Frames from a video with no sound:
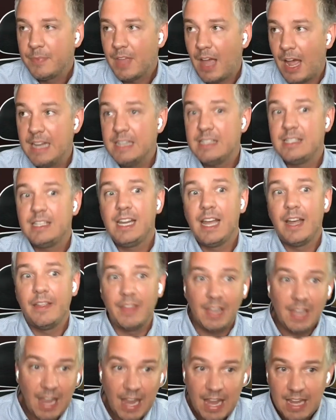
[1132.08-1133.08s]
icing on
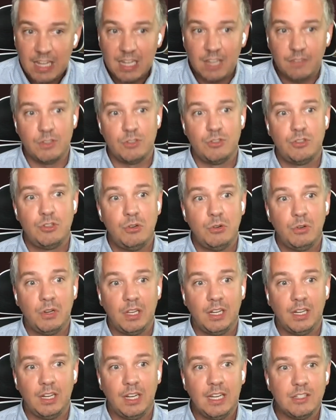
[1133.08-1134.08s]
the cake if the
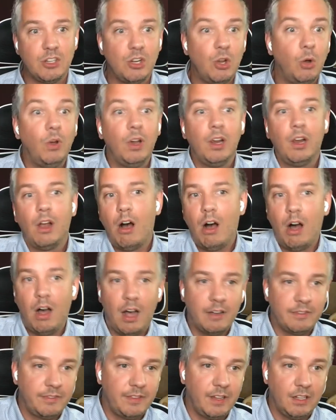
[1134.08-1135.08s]
student is going
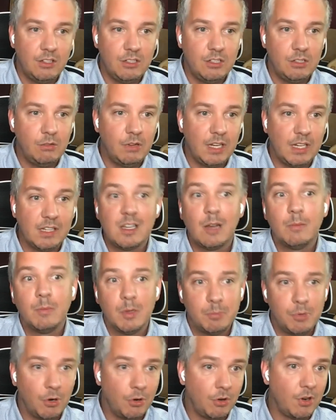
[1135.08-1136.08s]
off and doing summer
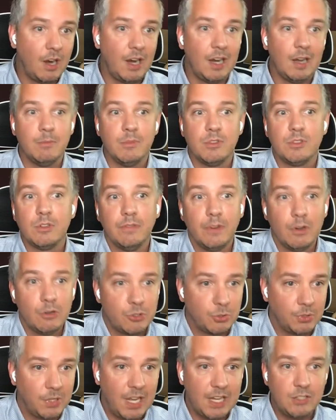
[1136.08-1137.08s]
programs or
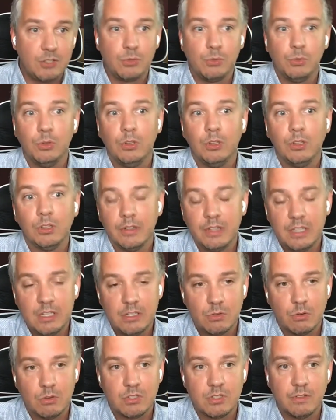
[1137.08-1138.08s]
virtual high school or these
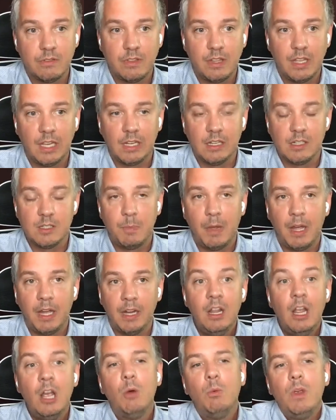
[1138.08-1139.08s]
sorts of things. But
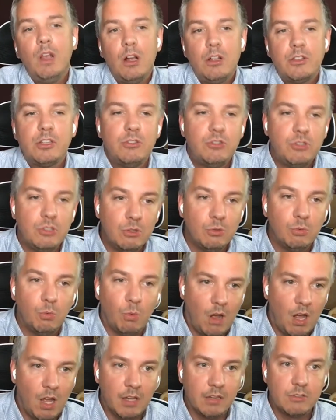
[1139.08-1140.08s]
we also do
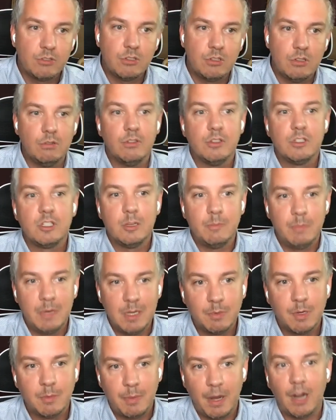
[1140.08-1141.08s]
want students to be
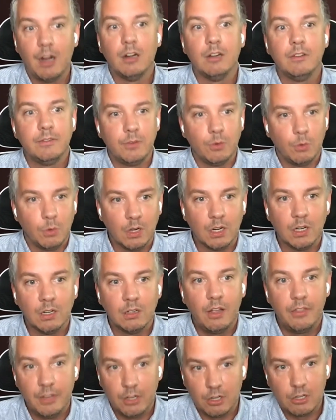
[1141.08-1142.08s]
prepared for
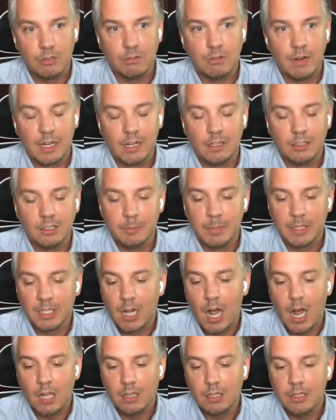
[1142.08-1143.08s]
their curriculum in
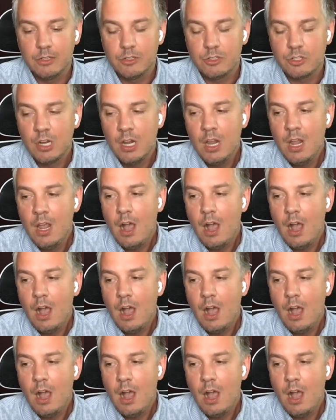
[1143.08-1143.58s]
college.